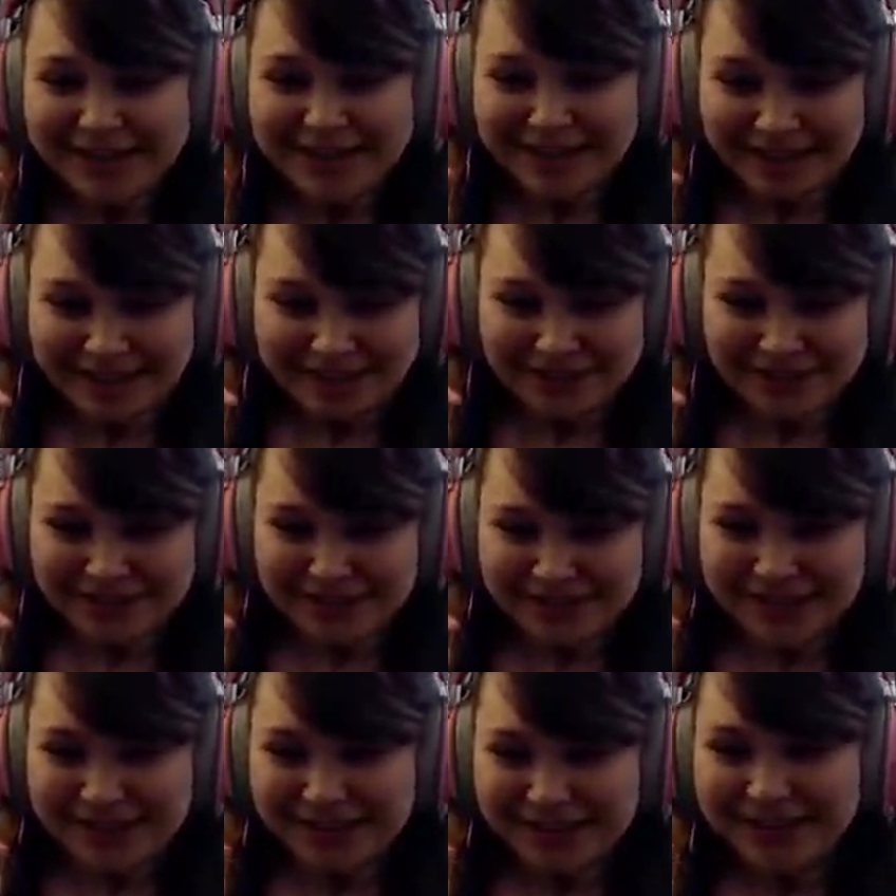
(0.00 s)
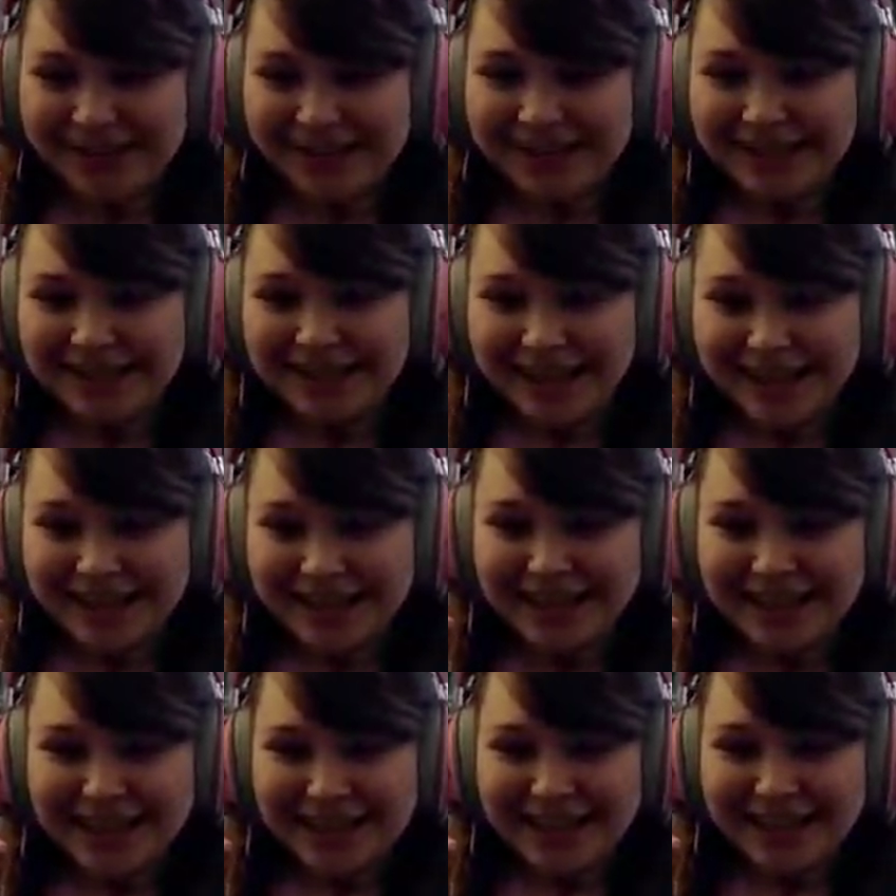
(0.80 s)
like, originally.
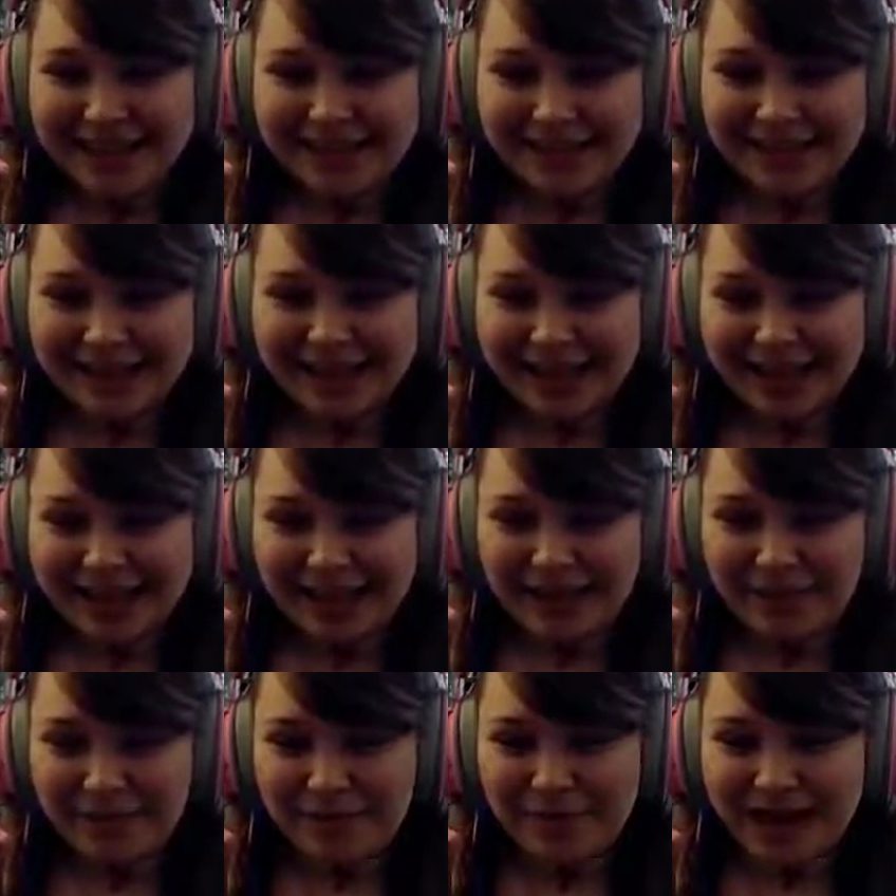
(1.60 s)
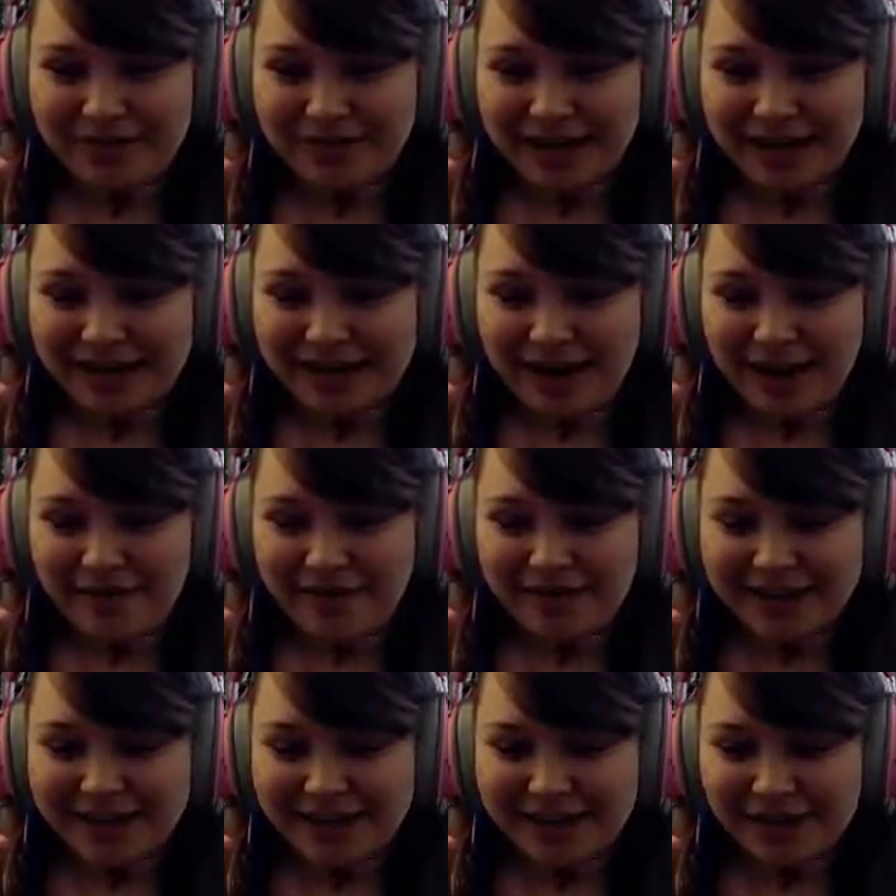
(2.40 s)
And then, like, it hit me, I ran off,
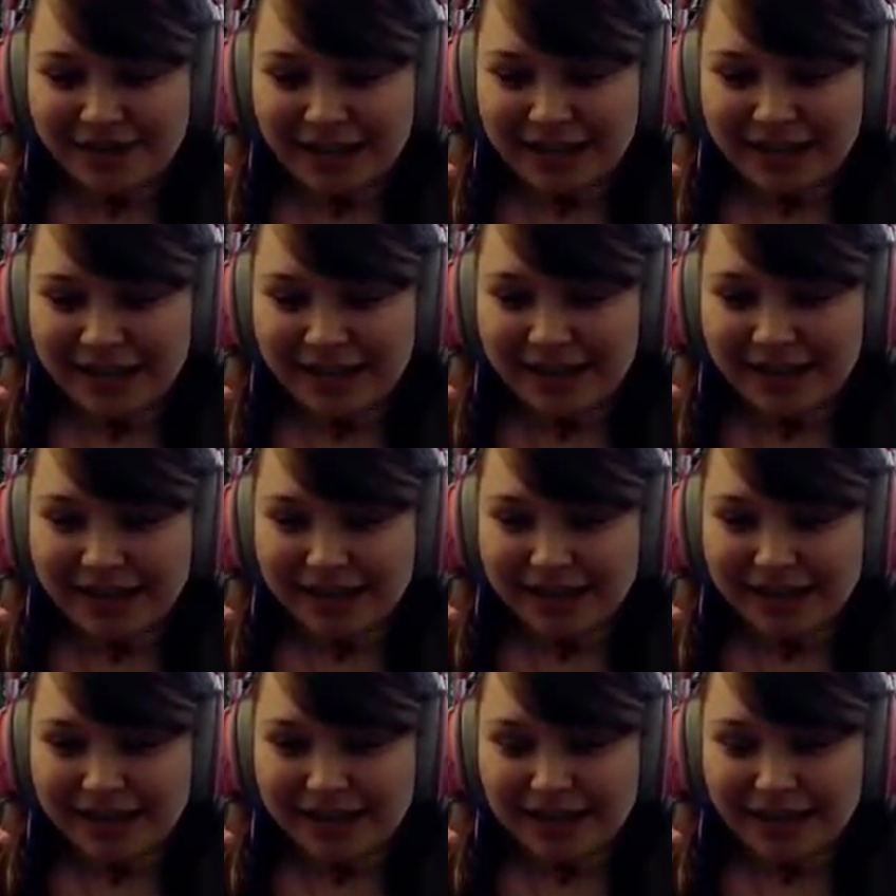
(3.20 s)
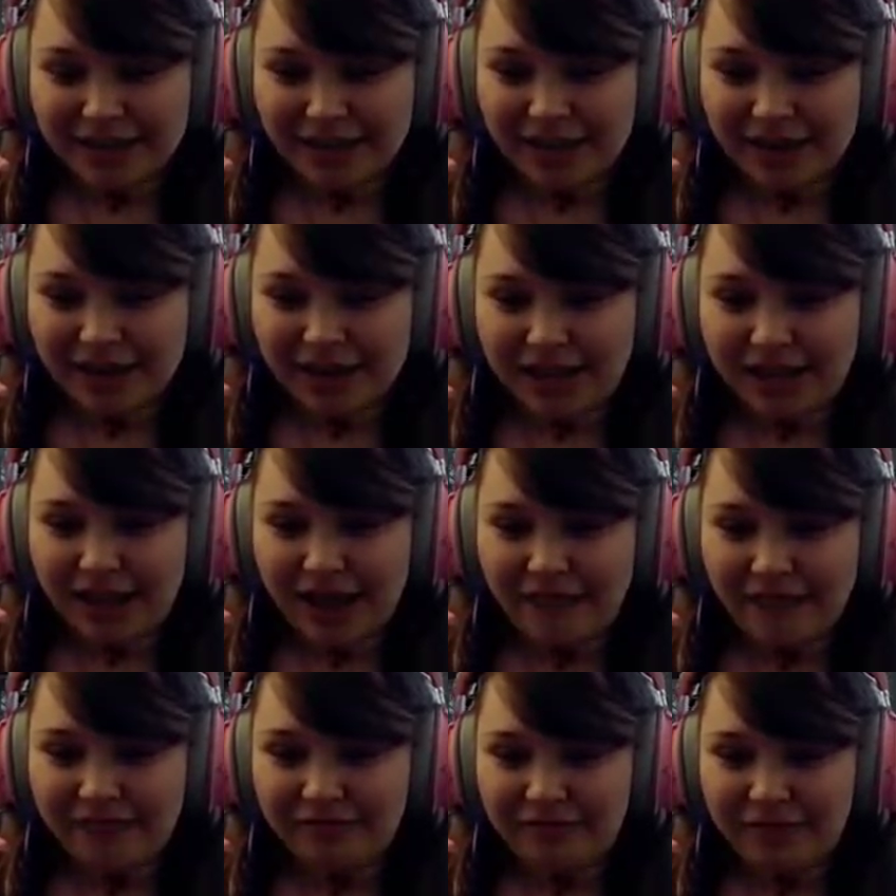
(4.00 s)
and I started healing because I thought he
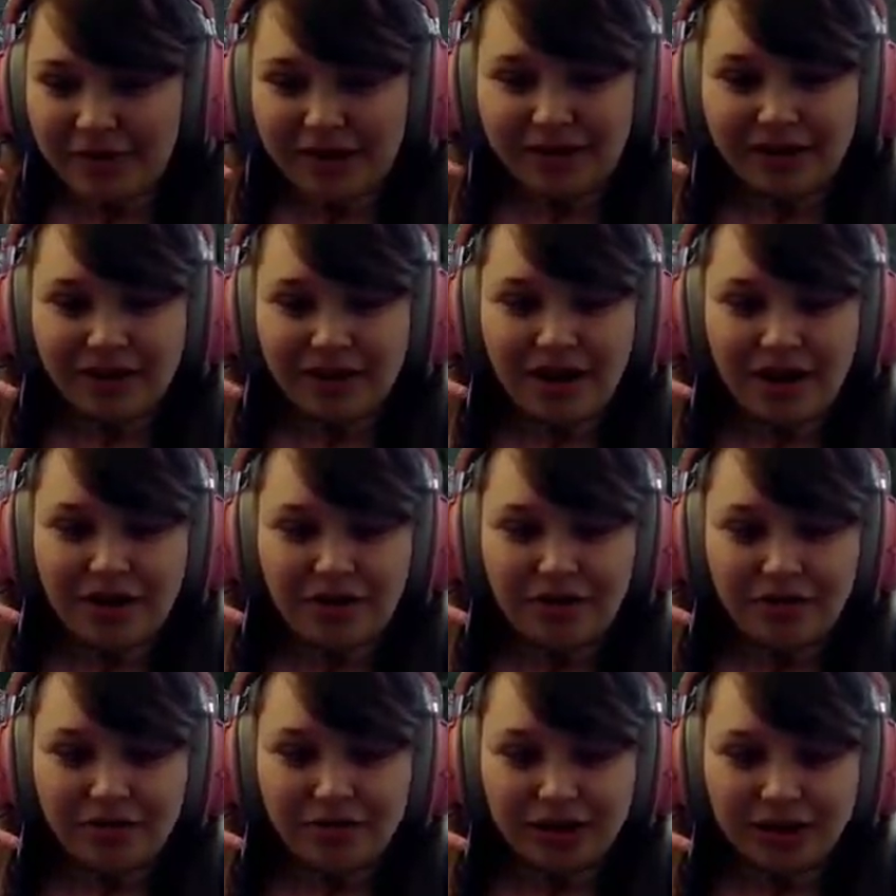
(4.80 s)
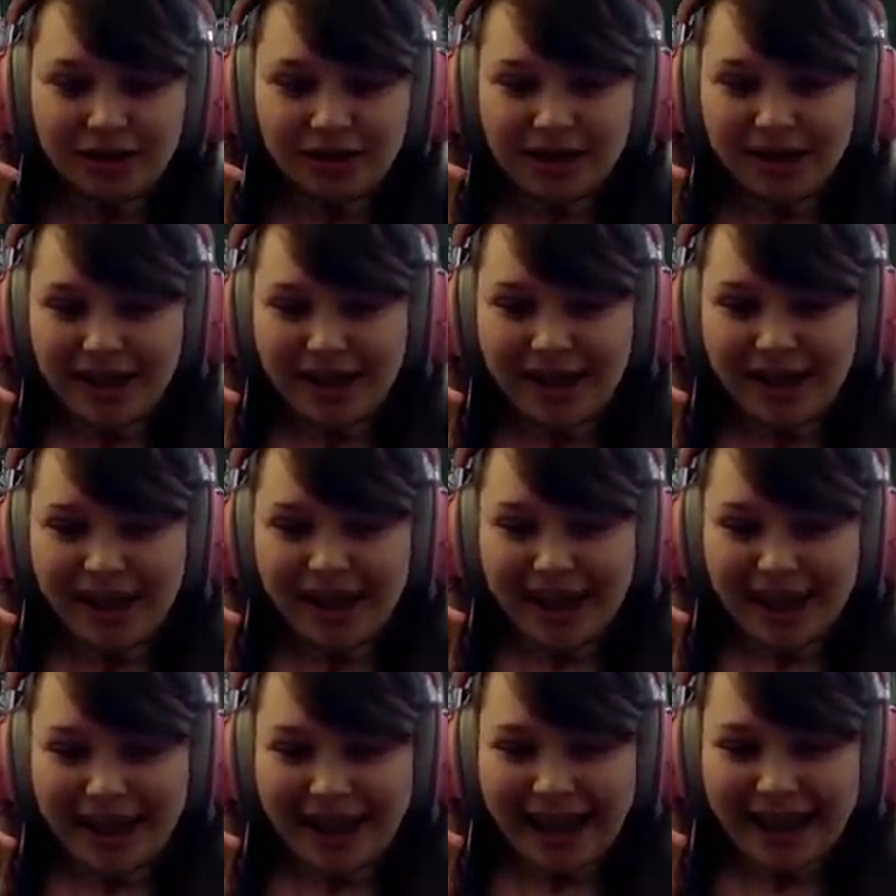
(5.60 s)
left me alone.
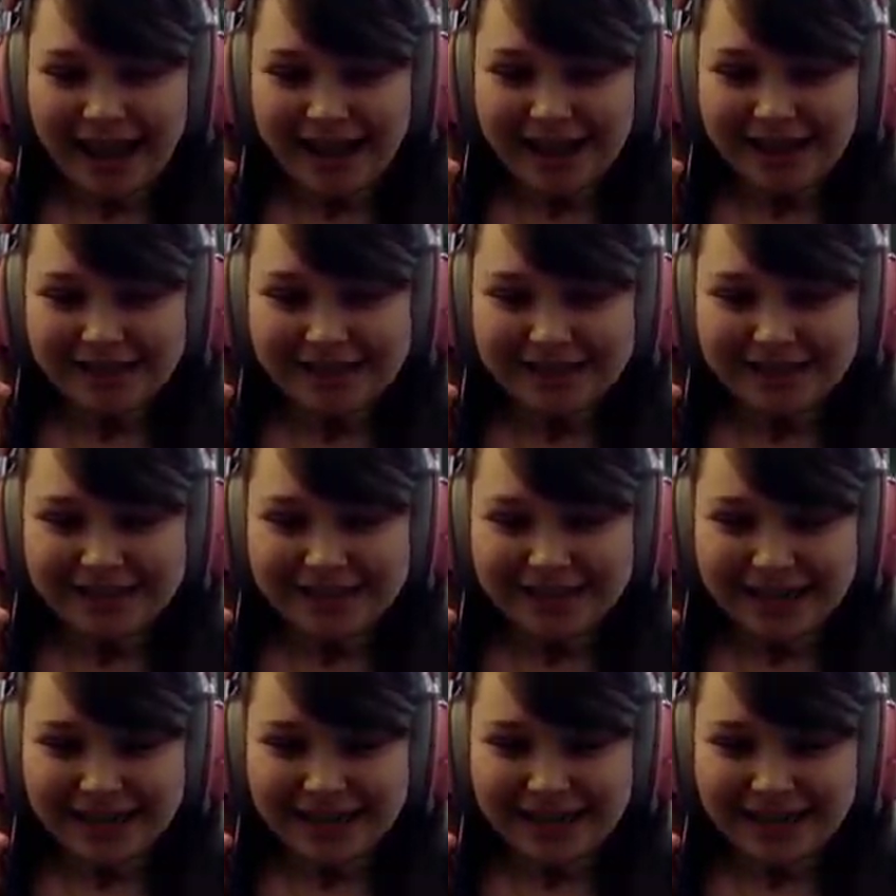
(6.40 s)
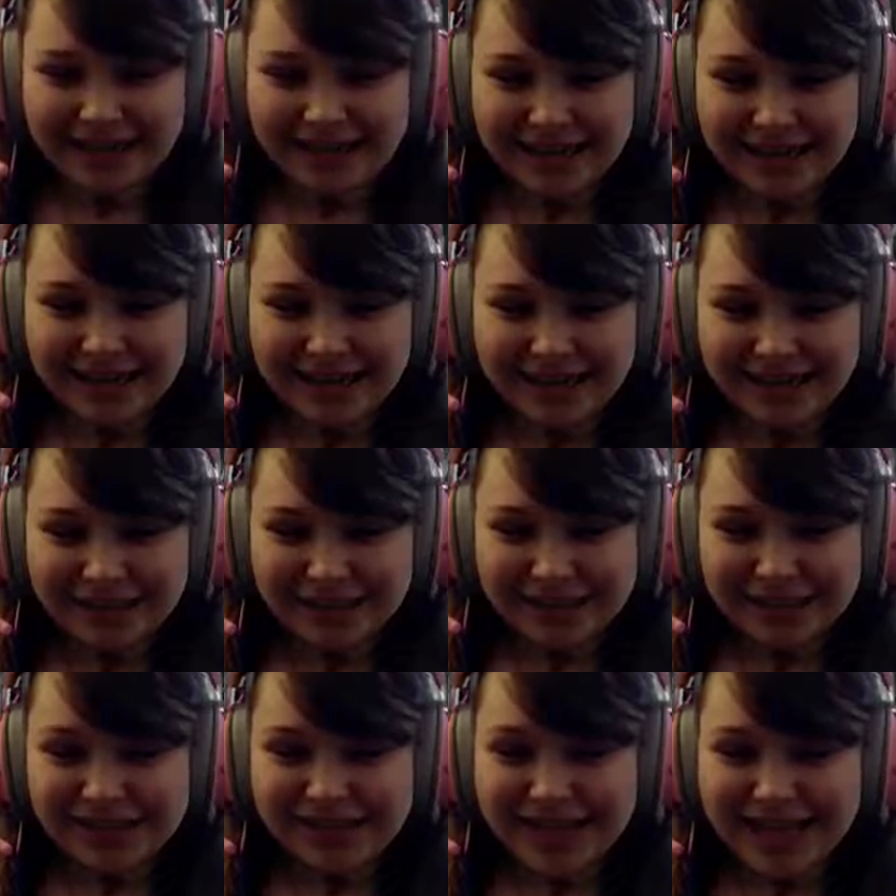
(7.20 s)
And uh,
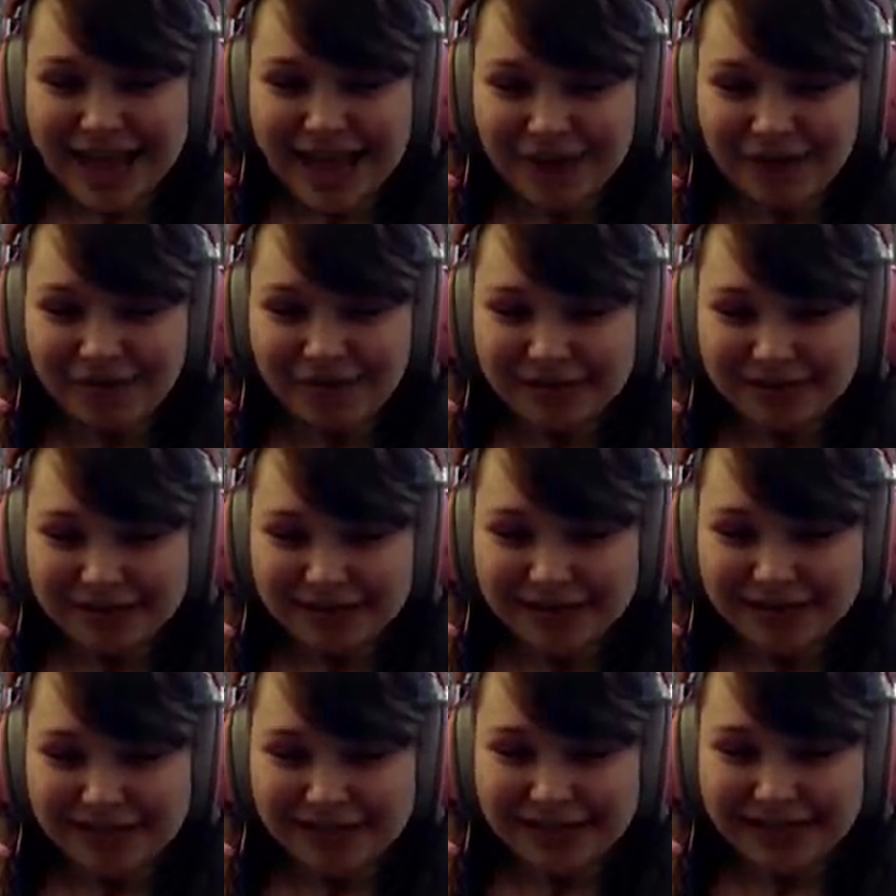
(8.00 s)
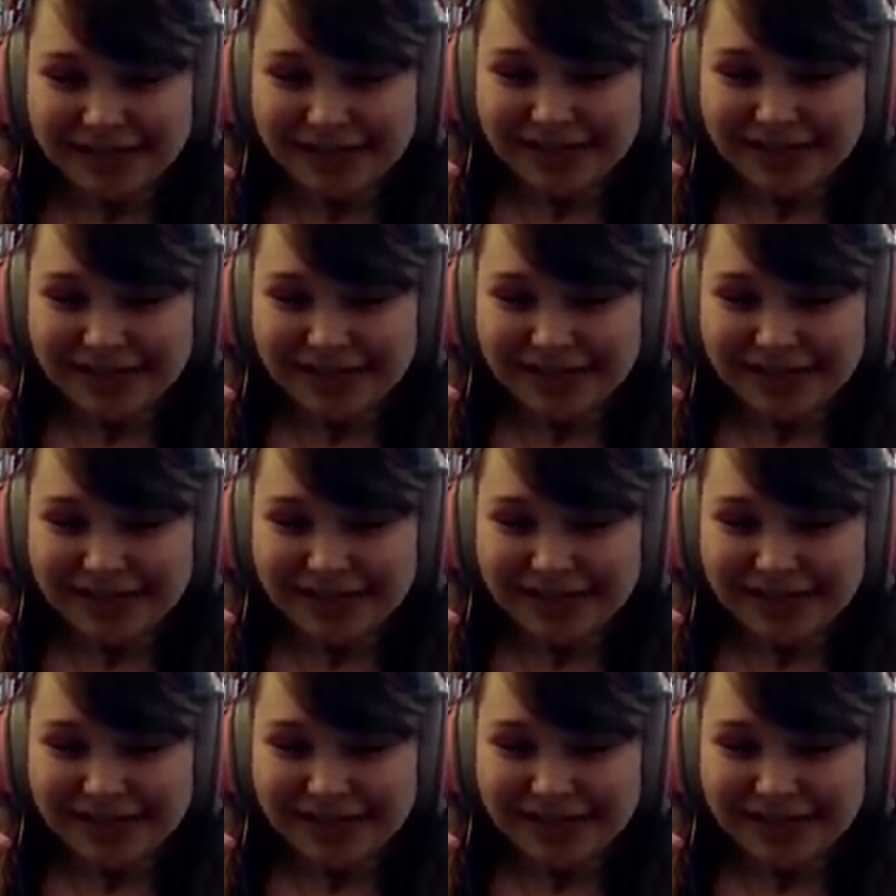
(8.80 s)
turns out he